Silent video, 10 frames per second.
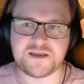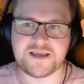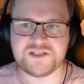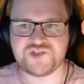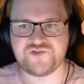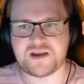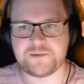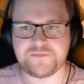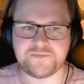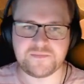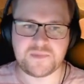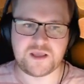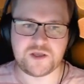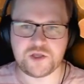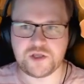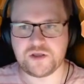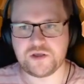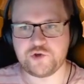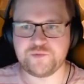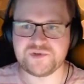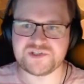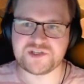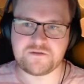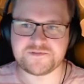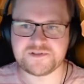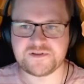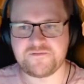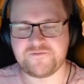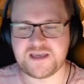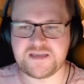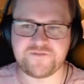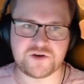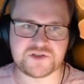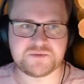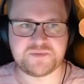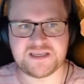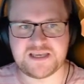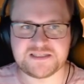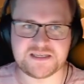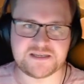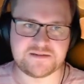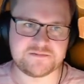Instagram, Ubisoft, Firefox, Picasso.